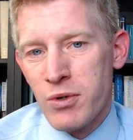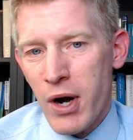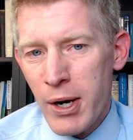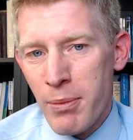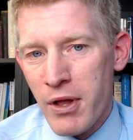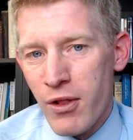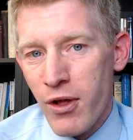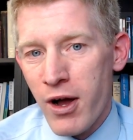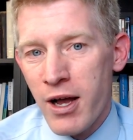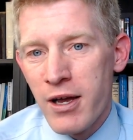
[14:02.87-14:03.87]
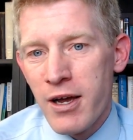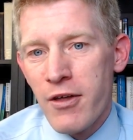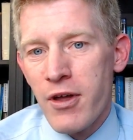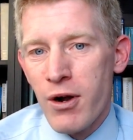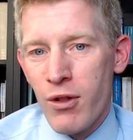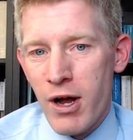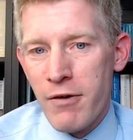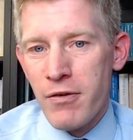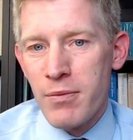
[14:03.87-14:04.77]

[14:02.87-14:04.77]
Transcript: required by the law, they are a law for